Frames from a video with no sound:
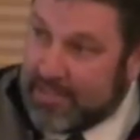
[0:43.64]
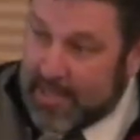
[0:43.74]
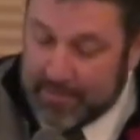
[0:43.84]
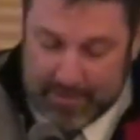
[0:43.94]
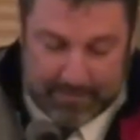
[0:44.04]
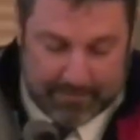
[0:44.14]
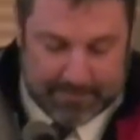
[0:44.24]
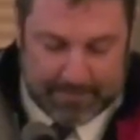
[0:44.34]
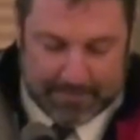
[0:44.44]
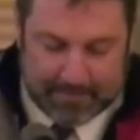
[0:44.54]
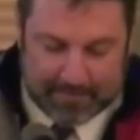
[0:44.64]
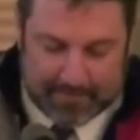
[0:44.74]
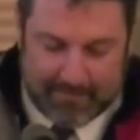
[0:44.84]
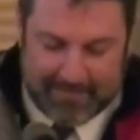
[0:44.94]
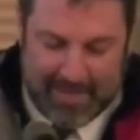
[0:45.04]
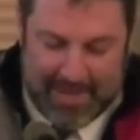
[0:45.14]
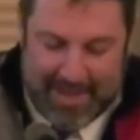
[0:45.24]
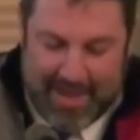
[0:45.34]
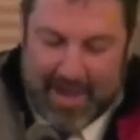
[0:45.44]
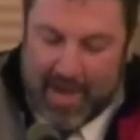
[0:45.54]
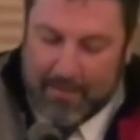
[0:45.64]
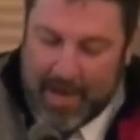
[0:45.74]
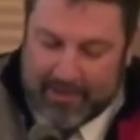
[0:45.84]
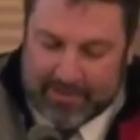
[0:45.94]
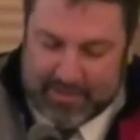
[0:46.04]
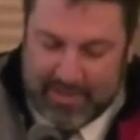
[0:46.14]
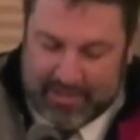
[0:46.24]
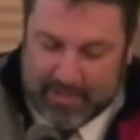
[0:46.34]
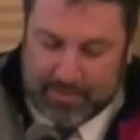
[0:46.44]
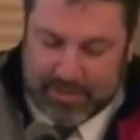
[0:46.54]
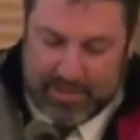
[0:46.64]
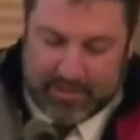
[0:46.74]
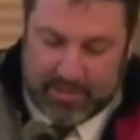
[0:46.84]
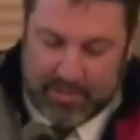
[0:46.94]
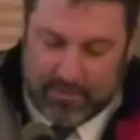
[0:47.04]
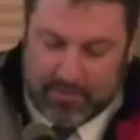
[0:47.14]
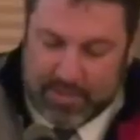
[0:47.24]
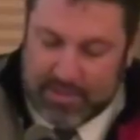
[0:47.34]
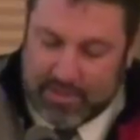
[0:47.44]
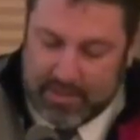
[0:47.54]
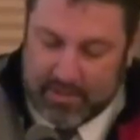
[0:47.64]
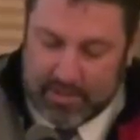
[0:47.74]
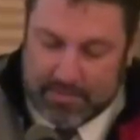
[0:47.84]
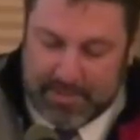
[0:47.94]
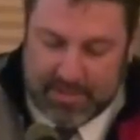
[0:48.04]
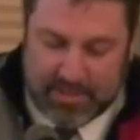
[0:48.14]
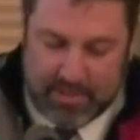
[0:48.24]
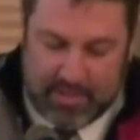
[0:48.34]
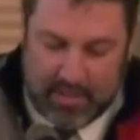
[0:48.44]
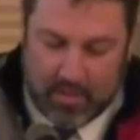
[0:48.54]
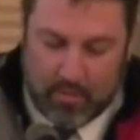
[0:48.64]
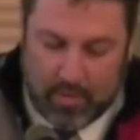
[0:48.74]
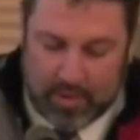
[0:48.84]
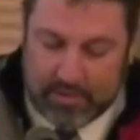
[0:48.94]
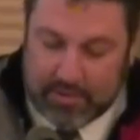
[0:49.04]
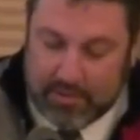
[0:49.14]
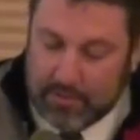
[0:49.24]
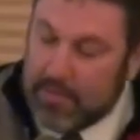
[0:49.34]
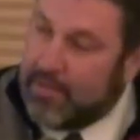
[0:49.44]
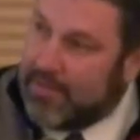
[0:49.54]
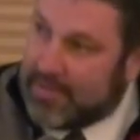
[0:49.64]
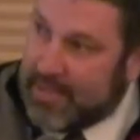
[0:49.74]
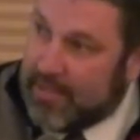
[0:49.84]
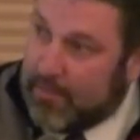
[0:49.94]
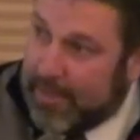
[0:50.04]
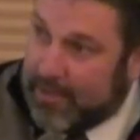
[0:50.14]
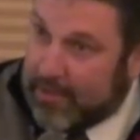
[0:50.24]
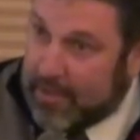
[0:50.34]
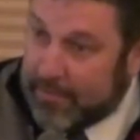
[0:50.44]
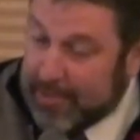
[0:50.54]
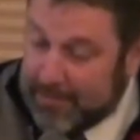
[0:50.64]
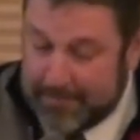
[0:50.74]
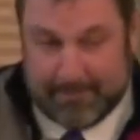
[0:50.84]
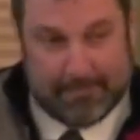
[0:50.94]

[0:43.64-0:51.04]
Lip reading: Easthampton. I'm honored tonight to present to you this year's Business of the Year Award to the Tandem Bagel Company.